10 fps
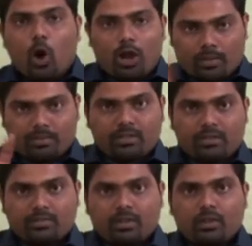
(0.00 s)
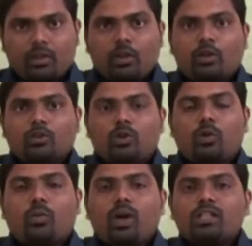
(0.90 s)
columns.
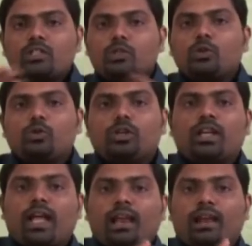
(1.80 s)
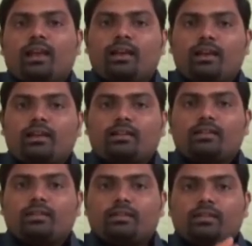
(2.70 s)
So once you
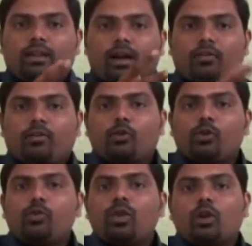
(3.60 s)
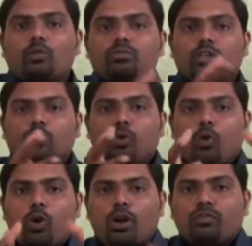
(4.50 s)
give an object to
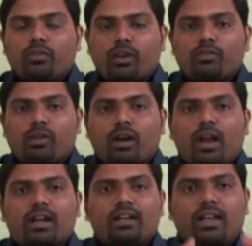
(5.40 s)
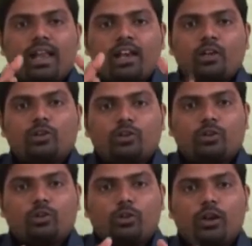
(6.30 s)
ORM framework and tell
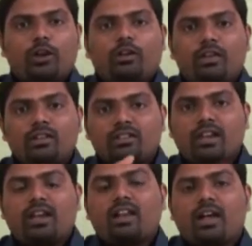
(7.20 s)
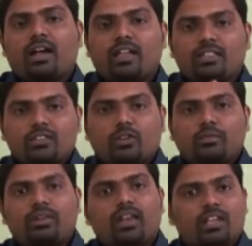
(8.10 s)
it this data in this
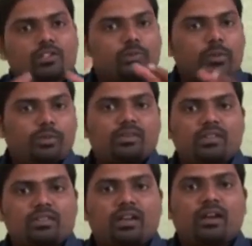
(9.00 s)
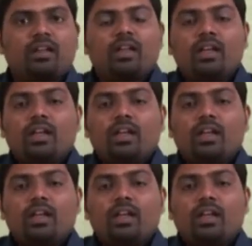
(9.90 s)
object has to be persisted,